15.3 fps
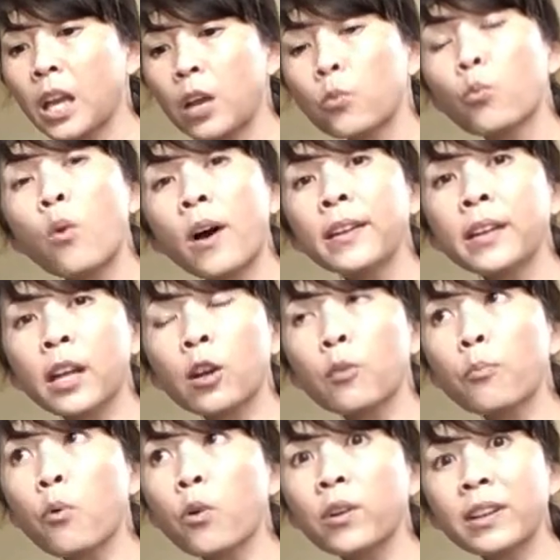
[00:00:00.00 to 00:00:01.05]
one
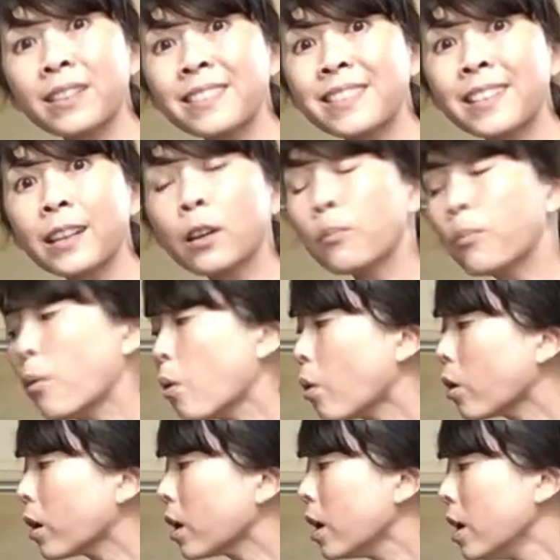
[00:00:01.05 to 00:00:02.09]
airport in
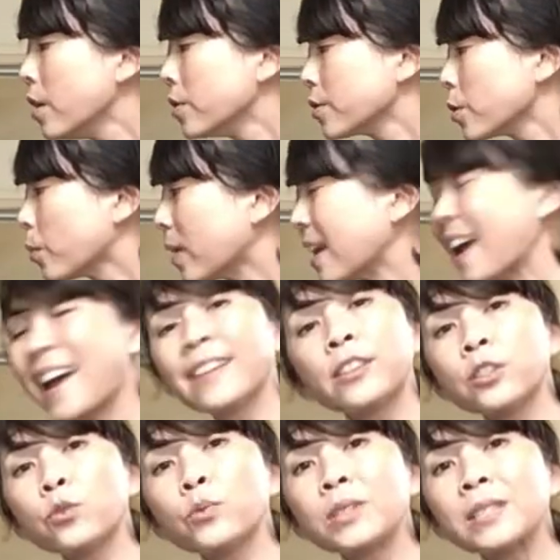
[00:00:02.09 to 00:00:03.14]
Singapore, so what I had to
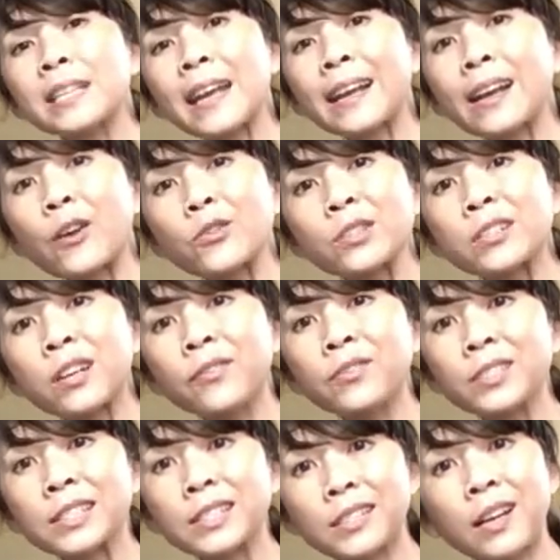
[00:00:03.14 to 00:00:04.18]
do was take out stuff
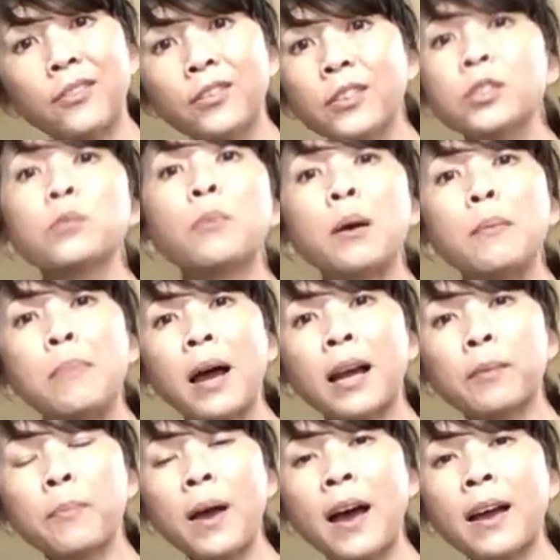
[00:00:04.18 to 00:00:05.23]
and stuff into my
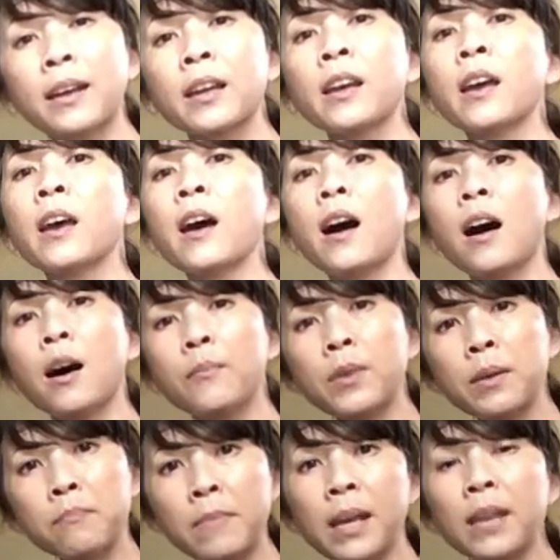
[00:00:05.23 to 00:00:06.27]
backpack.
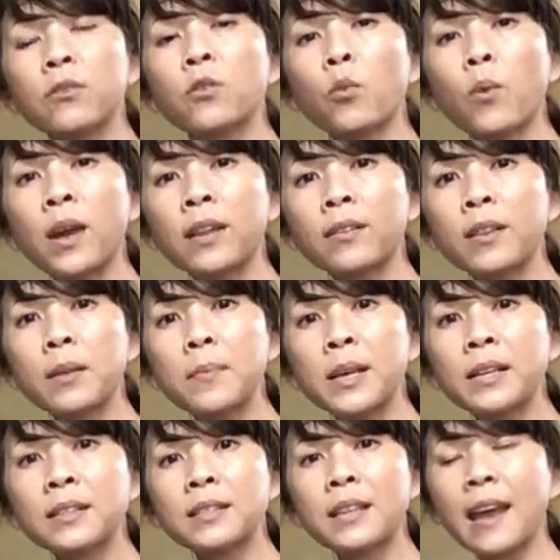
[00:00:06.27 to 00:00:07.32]
It made the weight
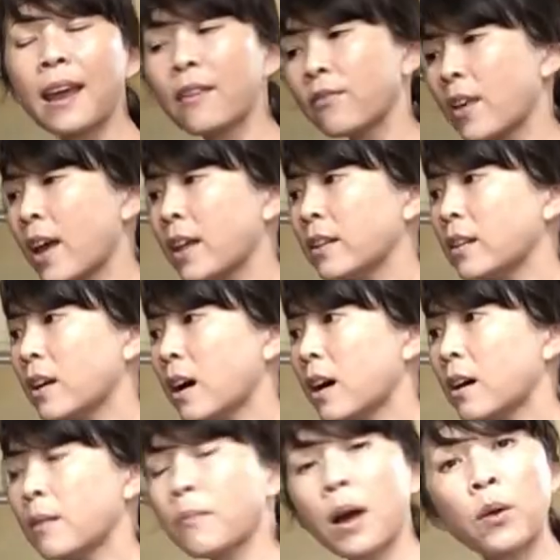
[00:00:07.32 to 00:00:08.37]
limit, and then
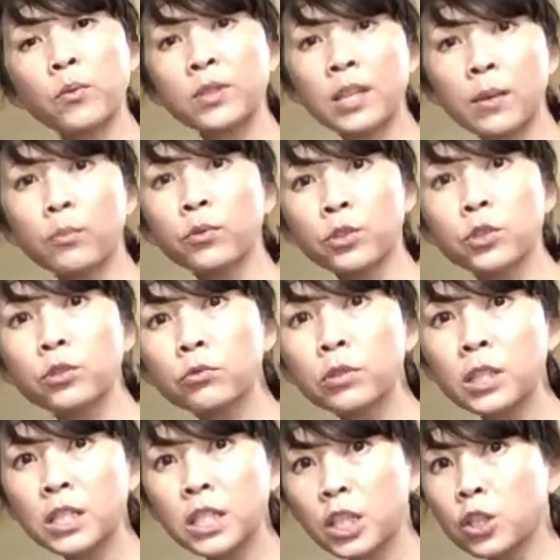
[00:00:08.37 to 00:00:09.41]
I was able to
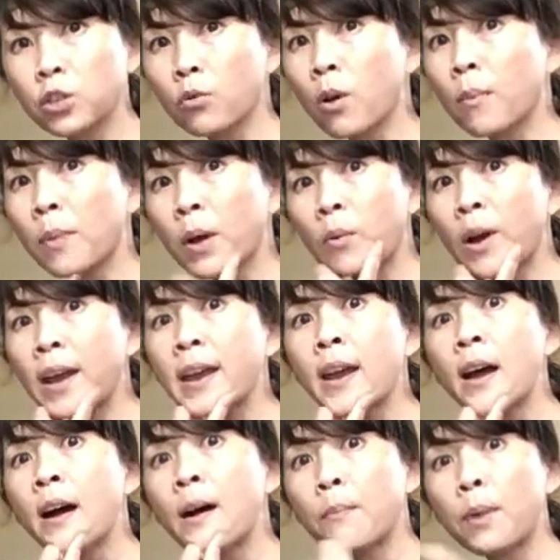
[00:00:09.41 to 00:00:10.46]
continue on my way.
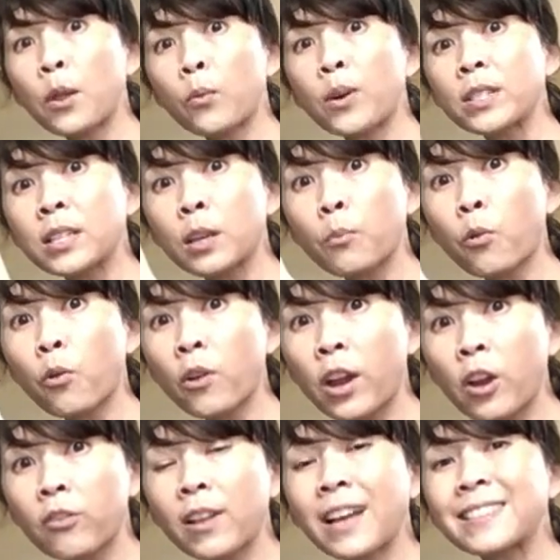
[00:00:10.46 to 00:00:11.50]
By the way, Singapore
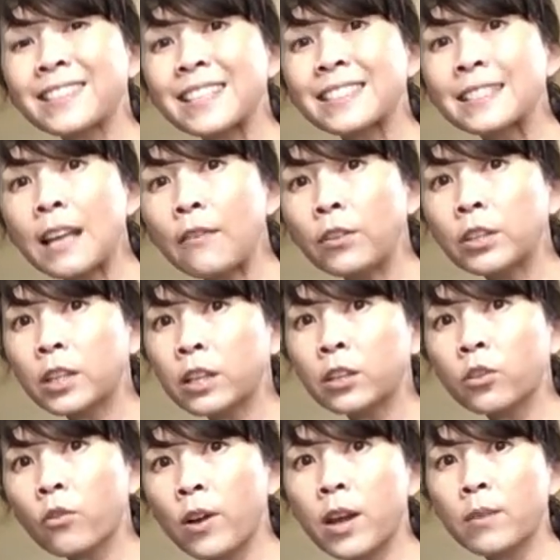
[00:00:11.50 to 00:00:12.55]
Airlines, 7
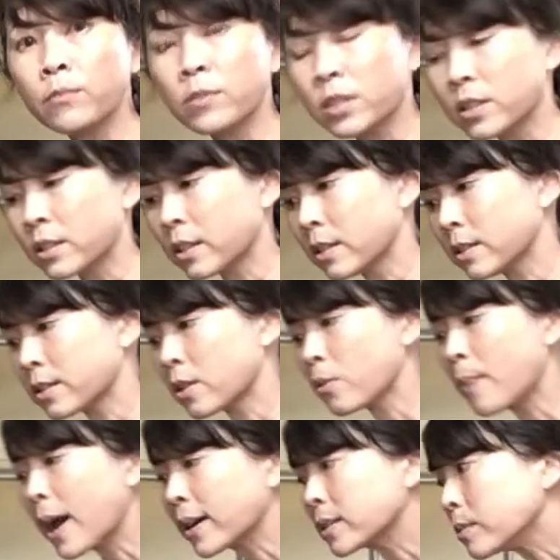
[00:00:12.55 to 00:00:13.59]
kilograms is their
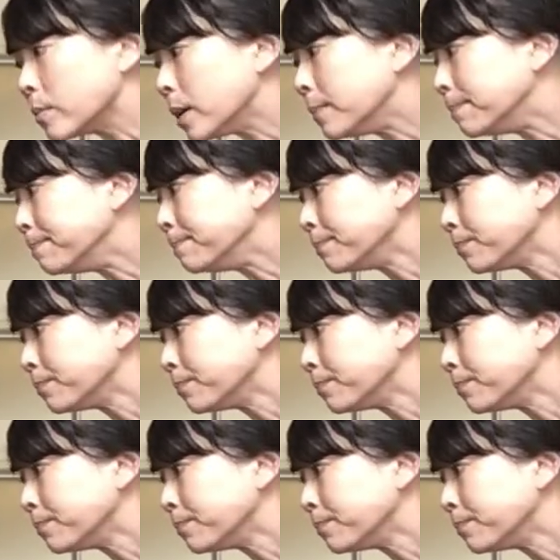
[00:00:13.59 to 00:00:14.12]
maximum.